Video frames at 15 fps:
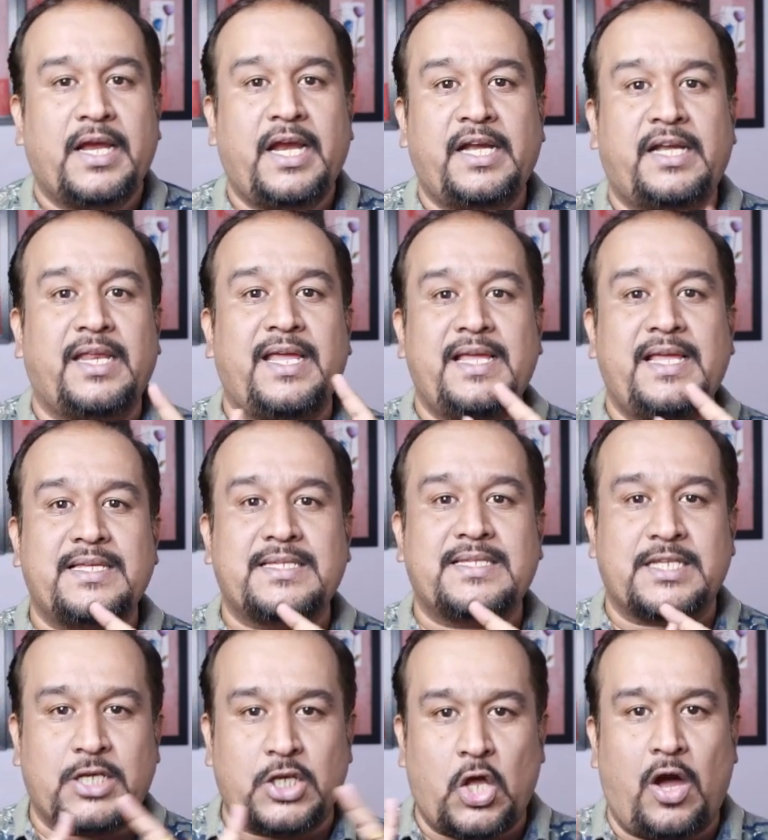It is
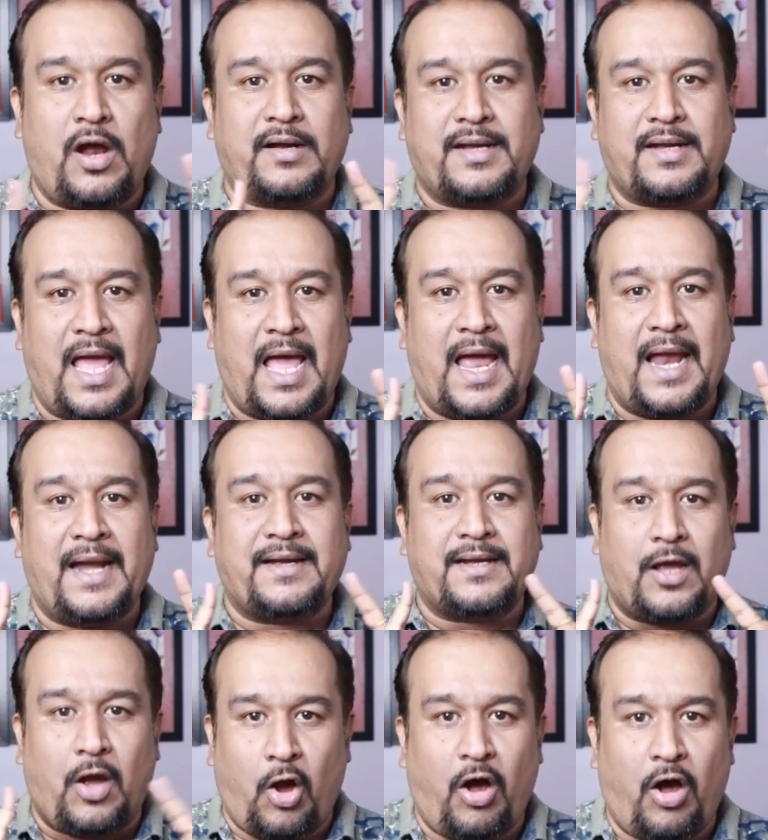not at
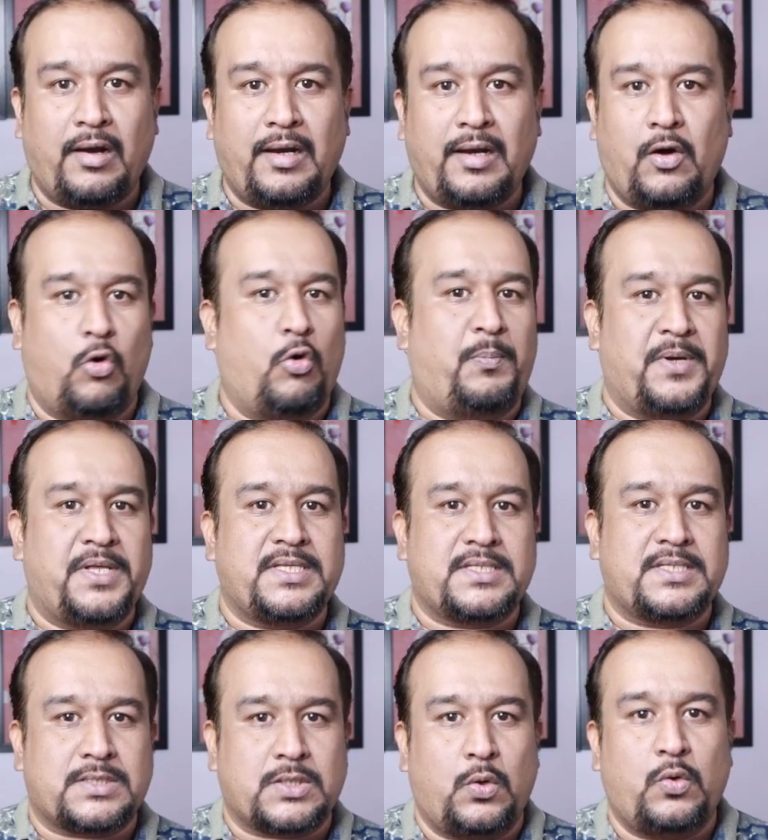all open
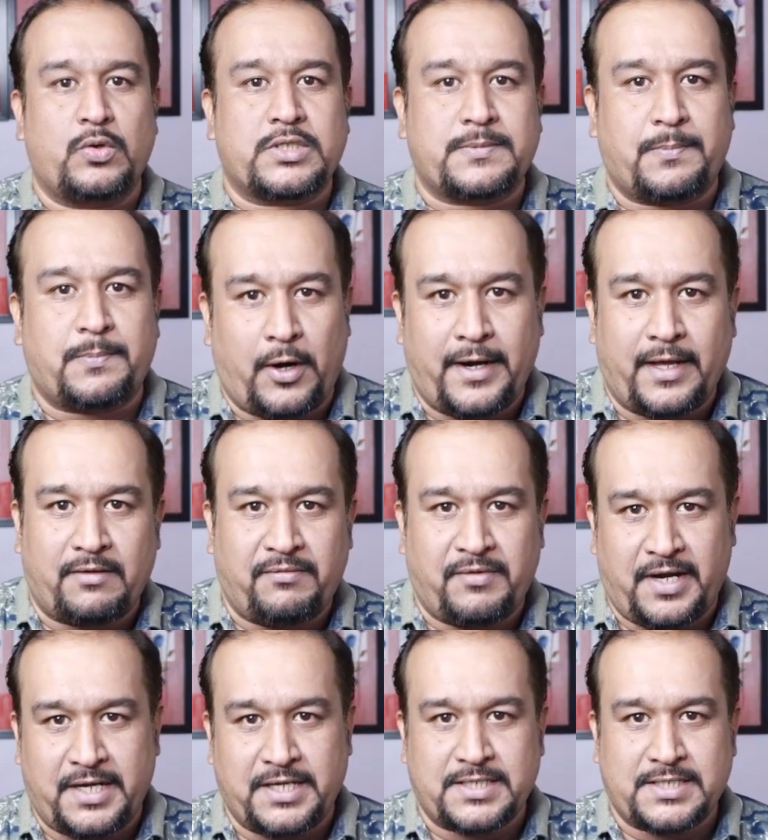source product,
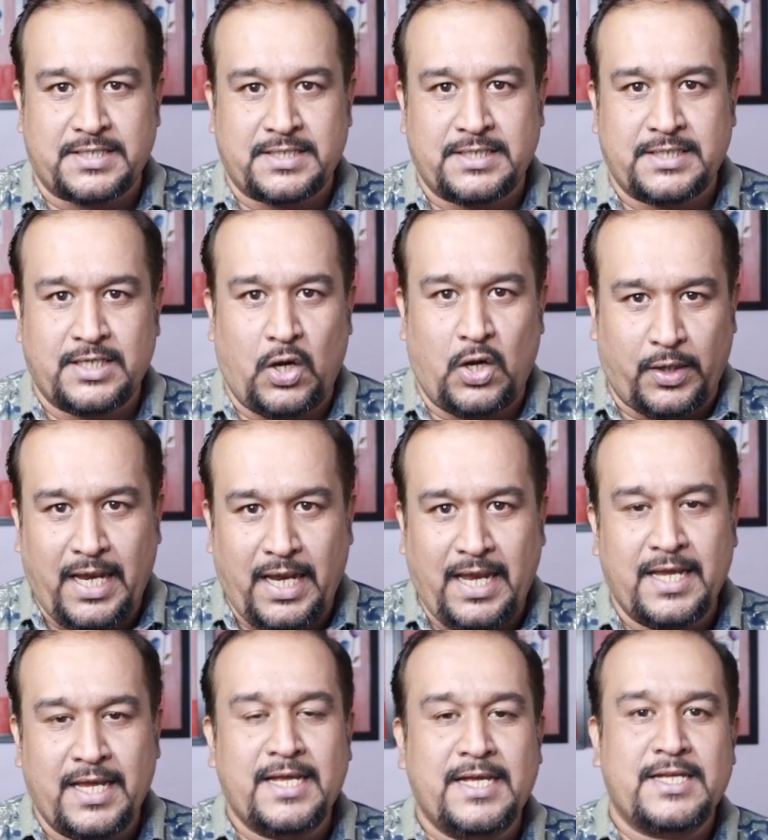friends.
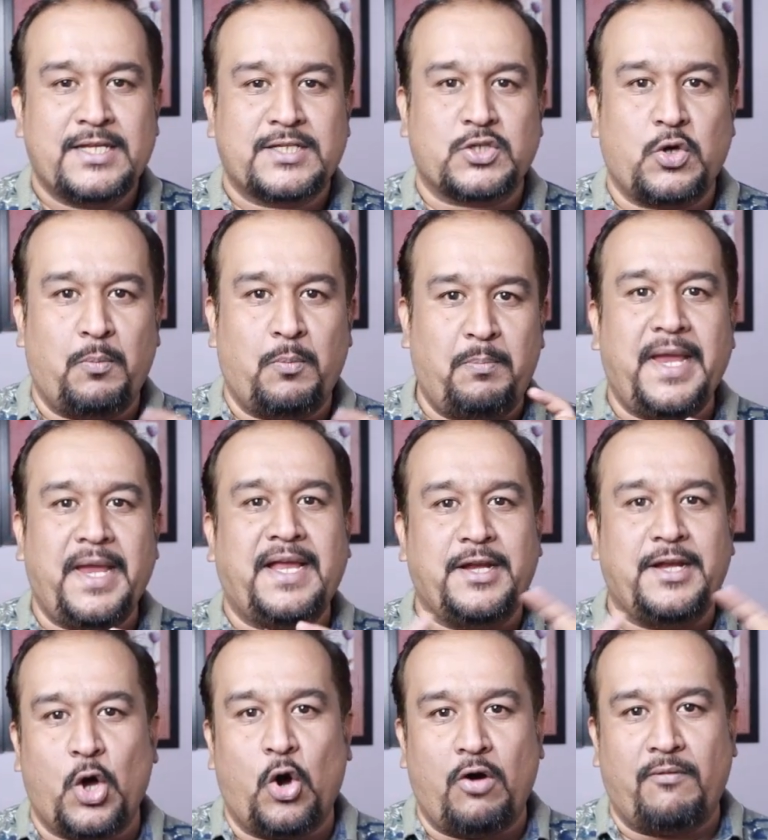Okay, so big
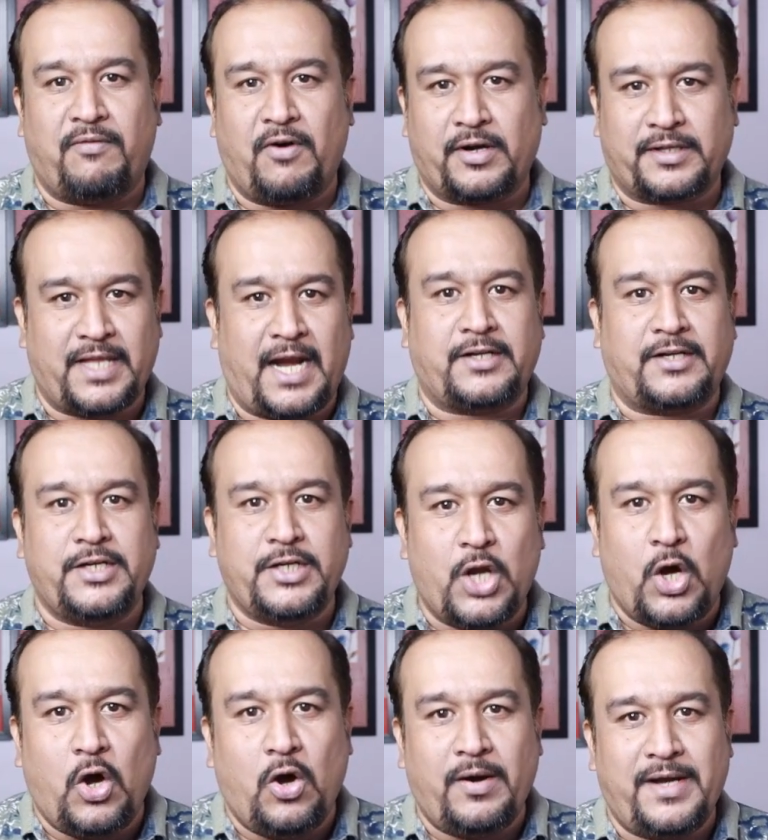no for that.
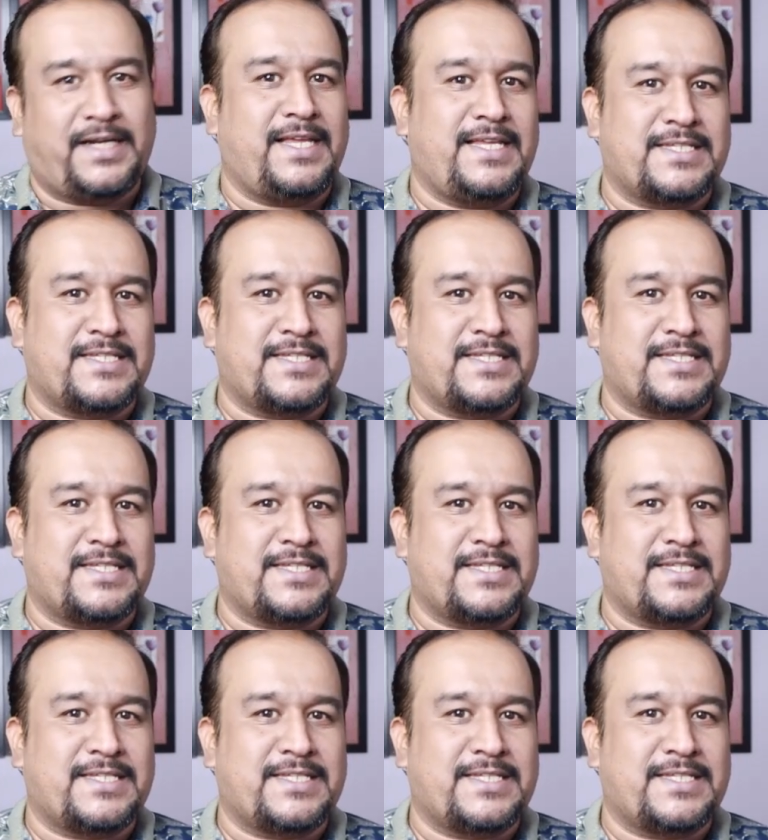No, it